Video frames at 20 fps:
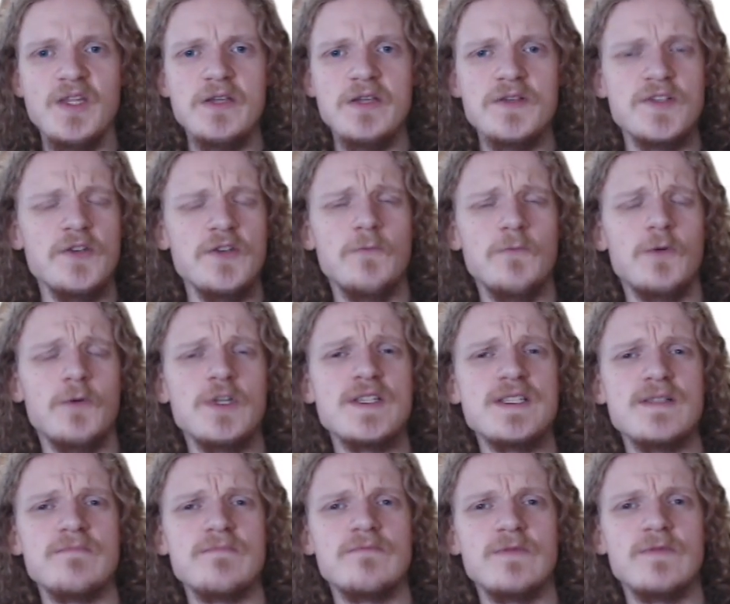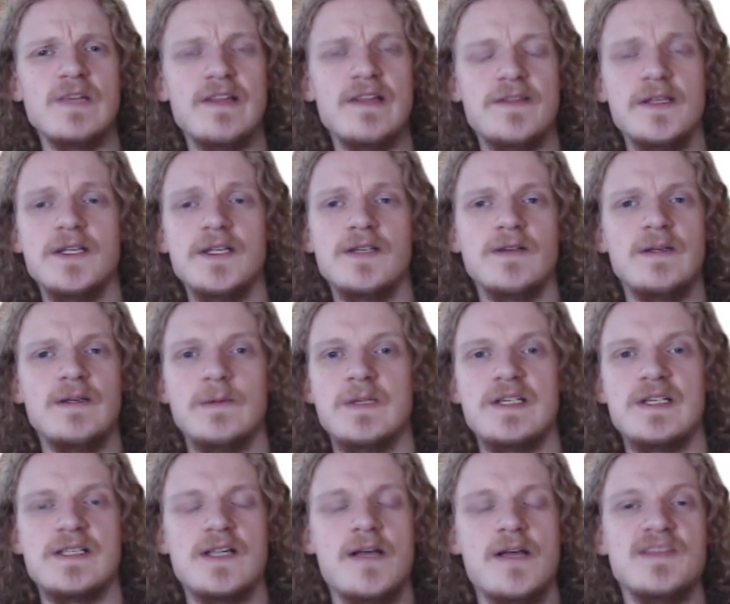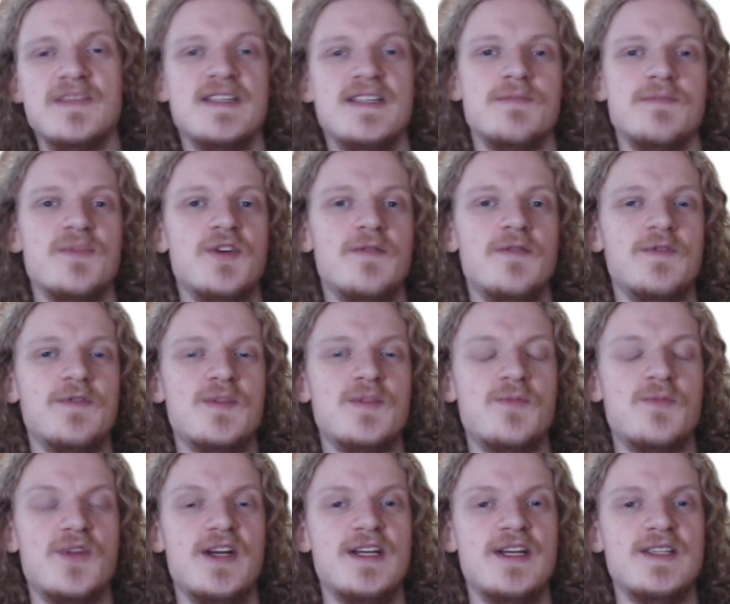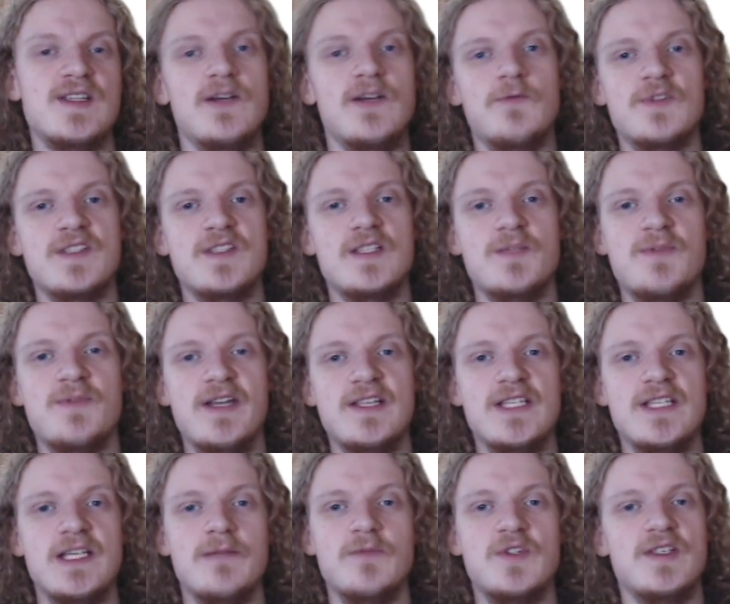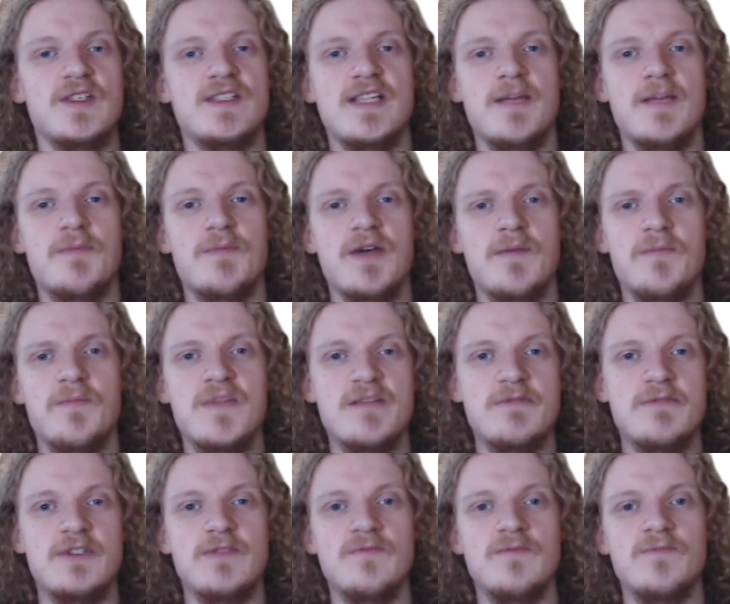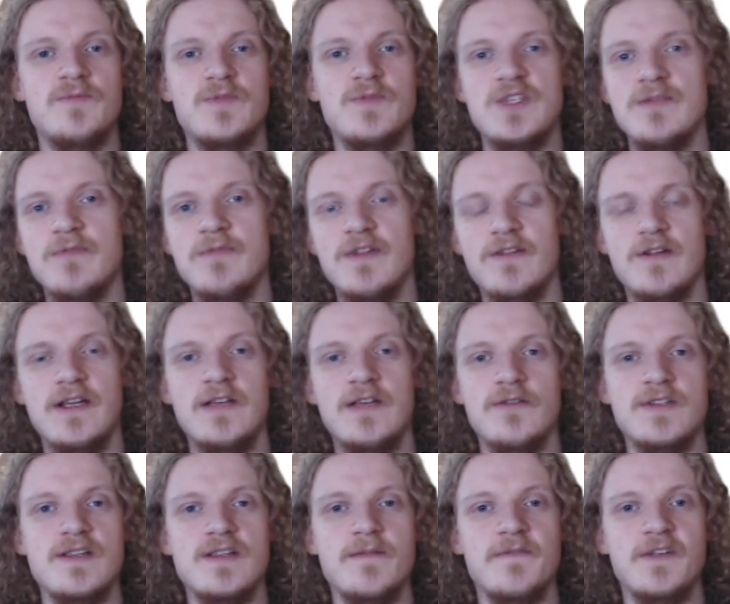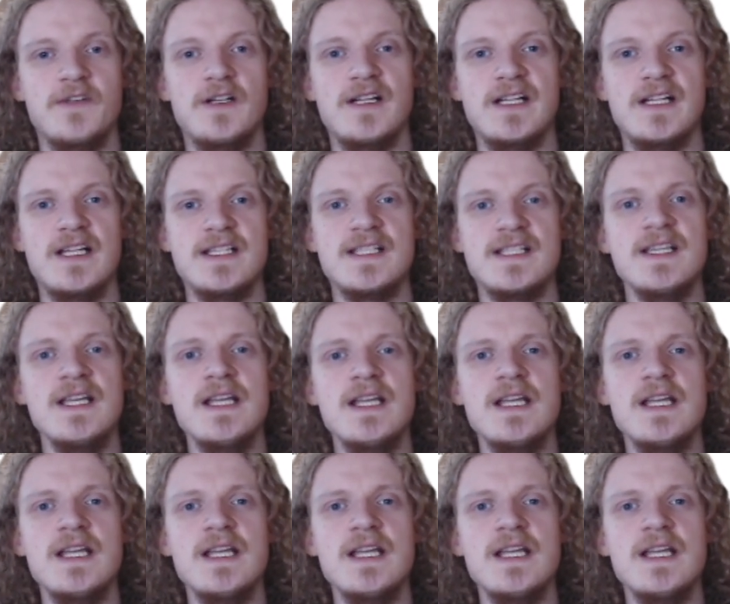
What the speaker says: So it was, I think this comes as a bit of a surprise. I was expecting him to step up maybe to GB3 or something like this.